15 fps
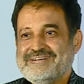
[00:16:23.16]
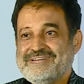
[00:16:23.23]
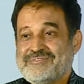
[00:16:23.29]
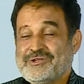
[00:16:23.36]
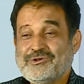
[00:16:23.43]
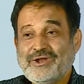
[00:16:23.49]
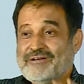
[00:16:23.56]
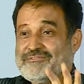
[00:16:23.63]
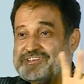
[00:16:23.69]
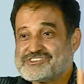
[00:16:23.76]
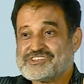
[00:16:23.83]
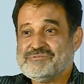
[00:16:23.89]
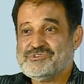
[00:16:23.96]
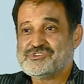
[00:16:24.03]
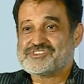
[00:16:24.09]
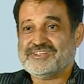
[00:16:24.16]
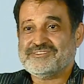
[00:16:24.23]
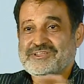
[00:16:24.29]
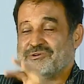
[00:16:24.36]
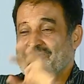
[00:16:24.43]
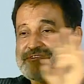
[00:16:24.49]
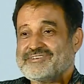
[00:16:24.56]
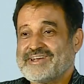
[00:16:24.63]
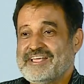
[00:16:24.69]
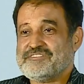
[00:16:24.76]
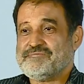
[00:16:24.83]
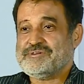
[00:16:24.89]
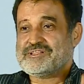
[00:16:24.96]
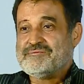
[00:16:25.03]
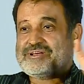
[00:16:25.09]
They don't have distribution. They don't have
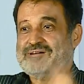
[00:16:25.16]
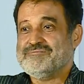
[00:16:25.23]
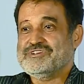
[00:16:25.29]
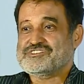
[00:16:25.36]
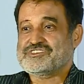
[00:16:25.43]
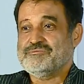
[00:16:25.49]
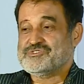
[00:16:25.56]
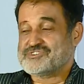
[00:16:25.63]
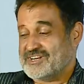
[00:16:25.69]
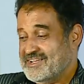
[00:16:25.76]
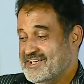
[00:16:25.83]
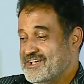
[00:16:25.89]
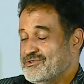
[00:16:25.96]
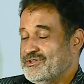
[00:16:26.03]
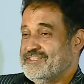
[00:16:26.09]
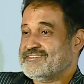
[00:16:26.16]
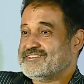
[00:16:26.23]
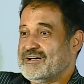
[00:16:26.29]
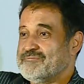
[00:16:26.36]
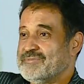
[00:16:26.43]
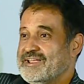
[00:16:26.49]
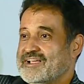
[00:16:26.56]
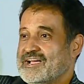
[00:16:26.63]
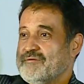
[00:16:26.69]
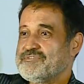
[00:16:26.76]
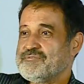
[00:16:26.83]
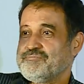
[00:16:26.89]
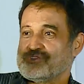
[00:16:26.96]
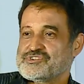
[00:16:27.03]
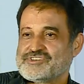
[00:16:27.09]
transmission. They become distribution. So this company comes,
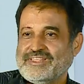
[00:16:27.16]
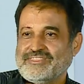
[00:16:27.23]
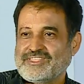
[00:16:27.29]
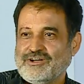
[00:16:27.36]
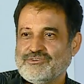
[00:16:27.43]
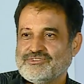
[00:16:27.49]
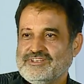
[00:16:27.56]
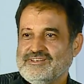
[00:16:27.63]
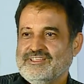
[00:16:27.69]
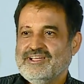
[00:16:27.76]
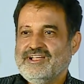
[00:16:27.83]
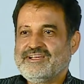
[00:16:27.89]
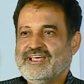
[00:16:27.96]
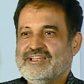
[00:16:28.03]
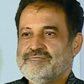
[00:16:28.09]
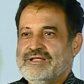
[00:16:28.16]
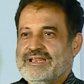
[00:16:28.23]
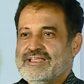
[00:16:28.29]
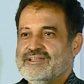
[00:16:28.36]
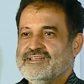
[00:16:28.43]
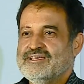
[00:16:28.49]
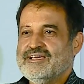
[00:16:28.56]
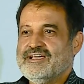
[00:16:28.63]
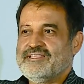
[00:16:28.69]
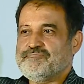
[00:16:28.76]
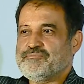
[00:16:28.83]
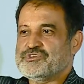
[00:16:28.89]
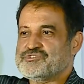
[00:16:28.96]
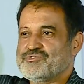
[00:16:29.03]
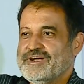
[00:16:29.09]
push 10,000, 10 million,
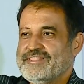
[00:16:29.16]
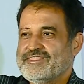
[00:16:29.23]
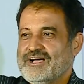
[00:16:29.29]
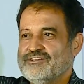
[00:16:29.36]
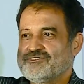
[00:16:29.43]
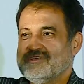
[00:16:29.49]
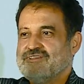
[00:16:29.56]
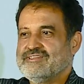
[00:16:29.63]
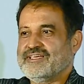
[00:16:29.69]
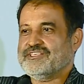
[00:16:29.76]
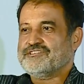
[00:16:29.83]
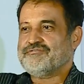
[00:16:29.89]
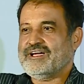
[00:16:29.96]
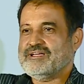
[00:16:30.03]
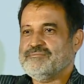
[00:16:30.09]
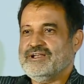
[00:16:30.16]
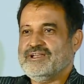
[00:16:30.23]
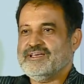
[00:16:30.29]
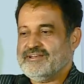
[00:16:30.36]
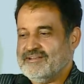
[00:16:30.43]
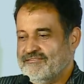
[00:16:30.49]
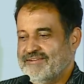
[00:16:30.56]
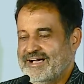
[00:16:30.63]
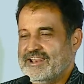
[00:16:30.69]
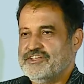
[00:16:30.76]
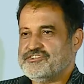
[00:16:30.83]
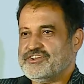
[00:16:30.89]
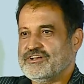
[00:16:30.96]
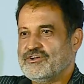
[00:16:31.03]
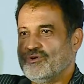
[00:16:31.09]
push 20,000, gets 5 million,
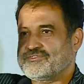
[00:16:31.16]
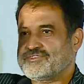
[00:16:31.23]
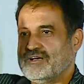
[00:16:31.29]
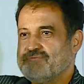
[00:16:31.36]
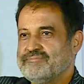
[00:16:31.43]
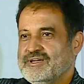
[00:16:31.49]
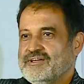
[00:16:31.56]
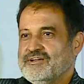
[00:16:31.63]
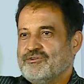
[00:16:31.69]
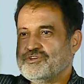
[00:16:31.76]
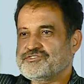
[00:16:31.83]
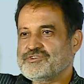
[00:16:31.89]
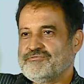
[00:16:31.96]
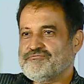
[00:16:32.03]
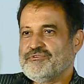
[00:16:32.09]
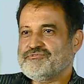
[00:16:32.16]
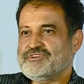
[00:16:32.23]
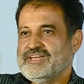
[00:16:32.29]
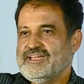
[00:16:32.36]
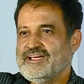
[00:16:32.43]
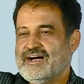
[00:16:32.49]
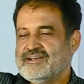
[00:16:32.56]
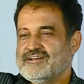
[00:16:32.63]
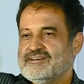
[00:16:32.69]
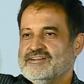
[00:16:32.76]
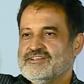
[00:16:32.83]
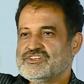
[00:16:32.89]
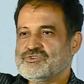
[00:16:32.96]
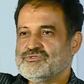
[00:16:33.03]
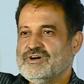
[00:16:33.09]
valuation goes up, goes to 50,
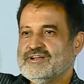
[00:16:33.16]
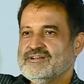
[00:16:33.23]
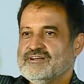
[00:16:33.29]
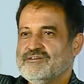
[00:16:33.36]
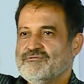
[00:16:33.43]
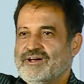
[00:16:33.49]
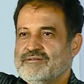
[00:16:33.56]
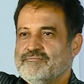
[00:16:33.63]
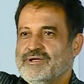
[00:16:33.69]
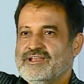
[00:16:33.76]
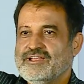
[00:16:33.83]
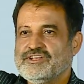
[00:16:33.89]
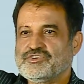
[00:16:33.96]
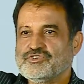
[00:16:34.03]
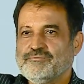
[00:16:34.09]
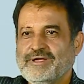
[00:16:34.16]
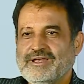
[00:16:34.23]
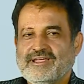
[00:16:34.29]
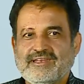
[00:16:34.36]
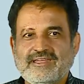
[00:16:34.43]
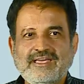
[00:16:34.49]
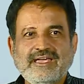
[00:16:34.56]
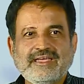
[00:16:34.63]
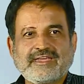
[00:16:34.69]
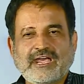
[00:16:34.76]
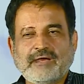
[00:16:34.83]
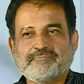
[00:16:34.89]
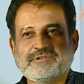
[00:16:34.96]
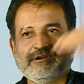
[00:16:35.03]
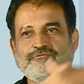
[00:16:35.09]
100, 200, 1 billion, 2 billion,
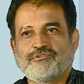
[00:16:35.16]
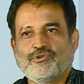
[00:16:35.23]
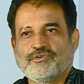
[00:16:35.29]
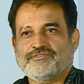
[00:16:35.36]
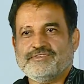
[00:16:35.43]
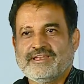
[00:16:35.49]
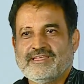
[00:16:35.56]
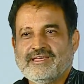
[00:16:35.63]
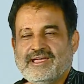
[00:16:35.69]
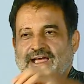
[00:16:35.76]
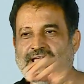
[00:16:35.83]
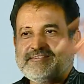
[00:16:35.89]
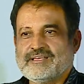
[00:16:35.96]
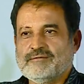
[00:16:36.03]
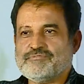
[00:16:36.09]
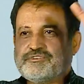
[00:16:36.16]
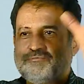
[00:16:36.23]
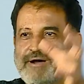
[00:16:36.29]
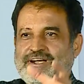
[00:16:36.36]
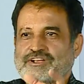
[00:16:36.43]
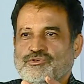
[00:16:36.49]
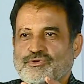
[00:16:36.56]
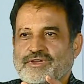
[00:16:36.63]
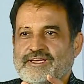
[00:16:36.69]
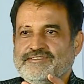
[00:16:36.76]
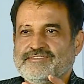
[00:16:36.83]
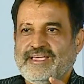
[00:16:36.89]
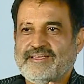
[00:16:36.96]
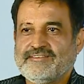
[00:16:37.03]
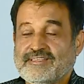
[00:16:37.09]
capital flows in. And some smart cookie
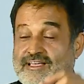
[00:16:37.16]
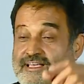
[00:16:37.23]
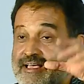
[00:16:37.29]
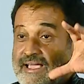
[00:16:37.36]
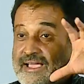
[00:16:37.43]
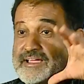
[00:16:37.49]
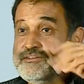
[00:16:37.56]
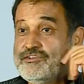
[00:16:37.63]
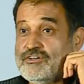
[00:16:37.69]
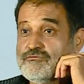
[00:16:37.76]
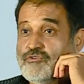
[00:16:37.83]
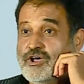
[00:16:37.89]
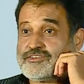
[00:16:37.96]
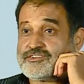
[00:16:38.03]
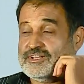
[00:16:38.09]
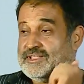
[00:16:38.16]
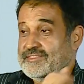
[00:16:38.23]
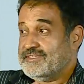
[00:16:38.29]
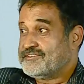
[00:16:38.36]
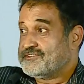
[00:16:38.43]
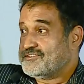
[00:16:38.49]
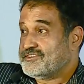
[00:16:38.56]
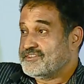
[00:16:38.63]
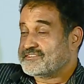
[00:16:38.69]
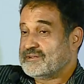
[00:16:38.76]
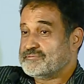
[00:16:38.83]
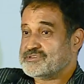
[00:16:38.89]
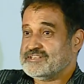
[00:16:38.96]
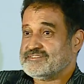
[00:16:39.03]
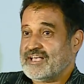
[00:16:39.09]
says, hey, you know what? This
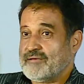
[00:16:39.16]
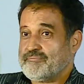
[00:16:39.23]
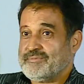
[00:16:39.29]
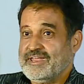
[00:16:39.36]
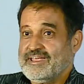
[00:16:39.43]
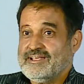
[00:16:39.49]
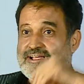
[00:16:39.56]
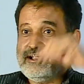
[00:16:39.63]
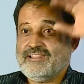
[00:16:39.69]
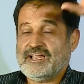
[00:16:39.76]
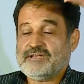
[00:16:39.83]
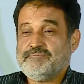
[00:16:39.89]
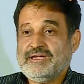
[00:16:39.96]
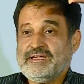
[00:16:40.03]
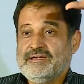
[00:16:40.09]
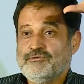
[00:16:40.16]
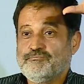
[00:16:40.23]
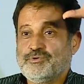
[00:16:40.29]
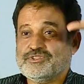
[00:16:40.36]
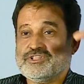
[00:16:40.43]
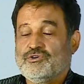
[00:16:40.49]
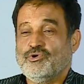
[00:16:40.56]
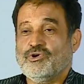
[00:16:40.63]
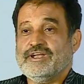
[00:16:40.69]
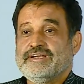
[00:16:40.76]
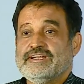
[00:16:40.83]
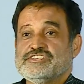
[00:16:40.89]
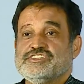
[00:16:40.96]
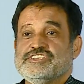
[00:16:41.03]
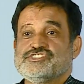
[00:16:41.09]
disruption is happening. Let me put the whole
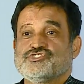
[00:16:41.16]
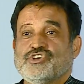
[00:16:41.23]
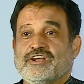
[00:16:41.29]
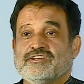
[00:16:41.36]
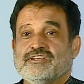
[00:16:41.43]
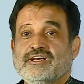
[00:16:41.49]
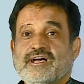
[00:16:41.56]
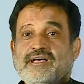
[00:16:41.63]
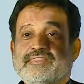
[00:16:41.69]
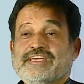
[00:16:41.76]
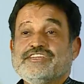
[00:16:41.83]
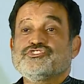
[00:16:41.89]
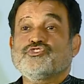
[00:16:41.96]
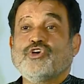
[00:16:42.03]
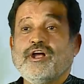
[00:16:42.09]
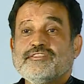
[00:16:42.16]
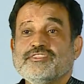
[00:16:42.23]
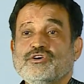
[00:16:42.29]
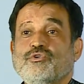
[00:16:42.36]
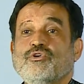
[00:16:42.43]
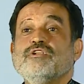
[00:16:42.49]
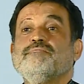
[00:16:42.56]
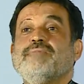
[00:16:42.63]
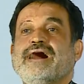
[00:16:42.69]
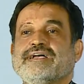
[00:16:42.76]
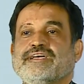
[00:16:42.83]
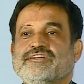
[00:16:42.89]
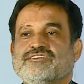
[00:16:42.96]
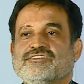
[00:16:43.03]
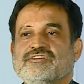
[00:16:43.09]
industry short. They short the whole
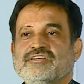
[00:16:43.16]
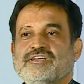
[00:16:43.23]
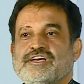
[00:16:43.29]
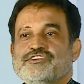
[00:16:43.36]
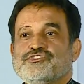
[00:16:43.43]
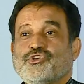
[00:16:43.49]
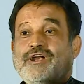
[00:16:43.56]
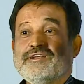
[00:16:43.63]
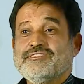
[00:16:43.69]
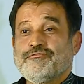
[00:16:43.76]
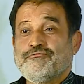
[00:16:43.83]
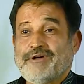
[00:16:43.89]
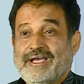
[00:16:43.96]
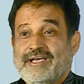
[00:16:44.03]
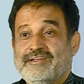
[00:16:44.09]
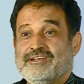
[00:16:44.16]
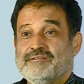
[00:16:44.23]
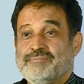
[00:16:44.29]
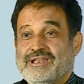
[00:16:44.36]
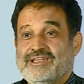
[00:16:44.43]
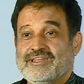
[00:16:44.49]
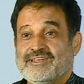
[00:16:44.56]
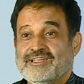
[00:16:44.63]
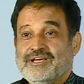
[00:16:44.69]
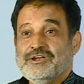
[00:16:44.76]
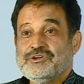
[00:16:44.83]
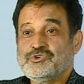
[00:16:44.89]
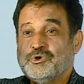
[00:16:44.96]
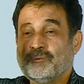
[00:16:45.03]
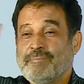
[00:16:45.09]
market. Short the 500 billion.
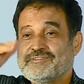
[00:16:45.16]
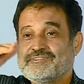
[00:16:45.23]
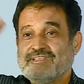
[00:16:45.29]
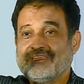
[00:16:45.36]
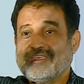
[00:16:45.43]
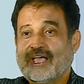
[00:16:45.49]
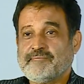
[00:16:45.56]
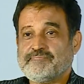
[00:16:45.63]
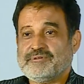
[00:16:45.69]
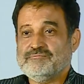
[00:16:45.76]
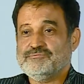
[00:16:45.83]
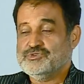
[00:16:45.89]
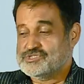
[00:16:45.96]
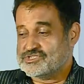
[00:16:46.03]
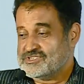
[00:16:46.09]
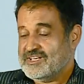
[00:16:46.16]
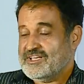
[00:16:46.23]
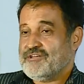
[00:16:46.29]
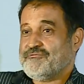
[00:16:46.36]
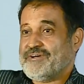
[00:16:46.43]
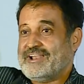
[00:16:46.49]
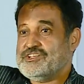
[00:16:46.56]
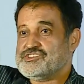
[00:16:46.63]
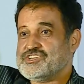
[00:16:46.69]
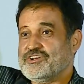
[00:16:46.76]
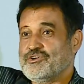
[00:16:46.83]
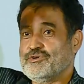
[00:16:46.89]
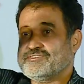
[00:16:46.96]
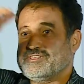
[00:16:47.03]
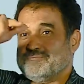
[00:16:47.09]
2% capital moves, valuation
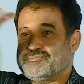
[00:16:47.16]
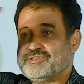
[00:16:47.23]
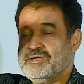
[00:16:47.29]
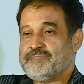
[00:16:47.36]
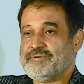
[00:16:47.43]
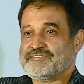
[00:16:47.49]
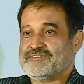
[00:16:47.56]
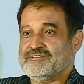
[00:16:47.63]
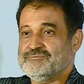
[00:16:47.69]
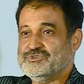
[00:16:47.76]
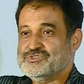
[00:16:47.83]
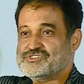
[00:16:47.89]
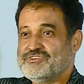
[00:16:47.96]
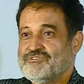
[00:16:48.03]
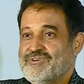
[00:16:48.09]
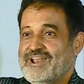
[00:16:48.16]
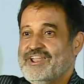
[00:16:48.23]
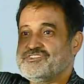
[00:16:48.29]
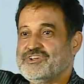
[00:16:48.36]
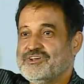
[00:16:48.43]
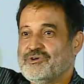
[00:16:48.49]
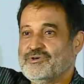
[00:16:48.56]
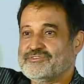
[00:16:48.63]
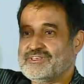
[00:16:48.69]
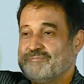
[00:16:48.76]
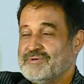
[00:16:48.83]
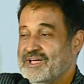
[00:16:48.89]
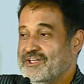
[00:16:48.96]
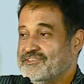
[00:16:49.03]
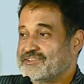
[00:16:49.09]
goes up, 3% moves, valuation goes up.
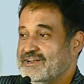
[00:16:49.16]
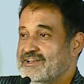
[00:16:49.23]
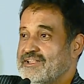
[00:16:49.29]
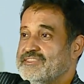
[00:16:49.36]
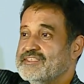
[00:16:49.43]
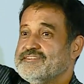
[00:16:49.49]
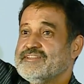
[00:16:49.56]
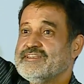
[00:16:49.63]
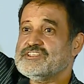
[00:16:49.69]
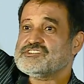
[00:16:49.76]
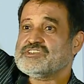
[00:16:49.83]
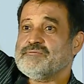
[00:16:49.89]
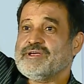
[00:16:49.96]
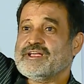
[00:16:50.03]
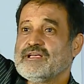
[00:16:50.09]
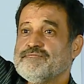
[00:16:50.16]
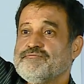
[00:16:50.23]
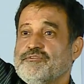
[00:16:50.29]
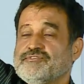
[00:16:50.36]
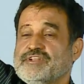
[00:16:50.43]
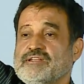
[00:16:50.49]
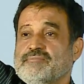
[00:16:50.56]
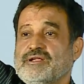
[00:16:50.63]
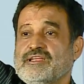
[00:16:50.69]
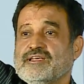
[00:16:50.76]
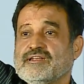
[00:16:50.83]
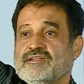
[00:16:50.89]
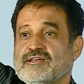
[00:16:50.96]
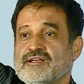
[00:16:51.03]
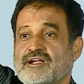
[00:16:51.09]
Suddenly this industry becomes 15 billion.